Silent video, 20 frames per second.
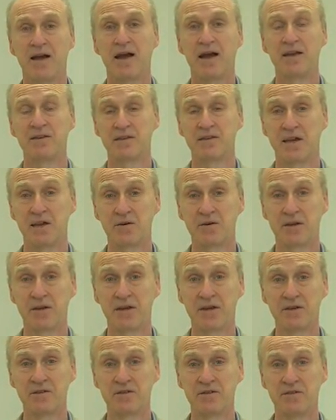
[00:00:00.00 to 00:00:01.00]
and
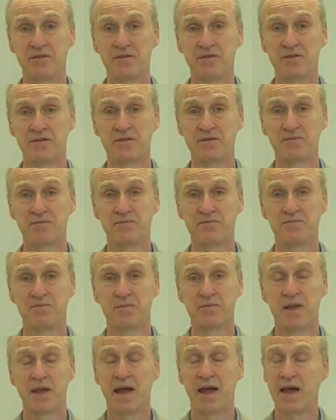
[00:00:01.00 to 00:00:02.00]
calculations
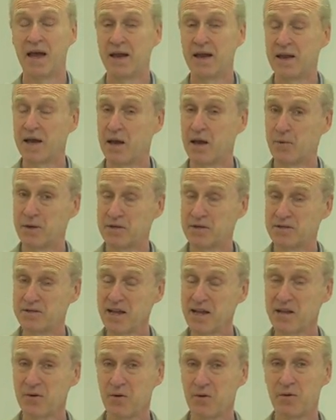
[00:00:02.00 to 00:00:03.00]
and how we
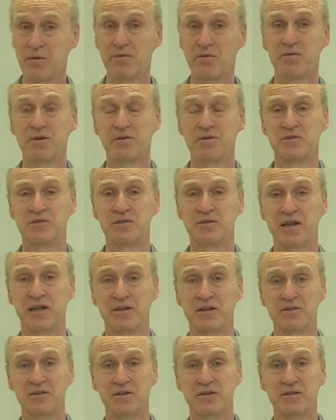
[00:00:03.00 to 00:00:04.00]
tackle those
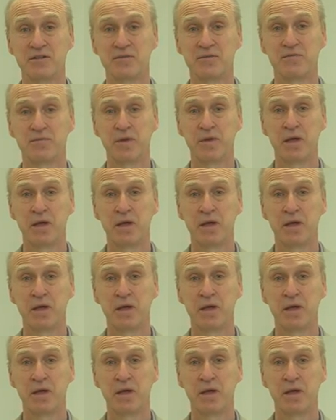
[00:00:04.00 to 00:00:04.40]
challenges.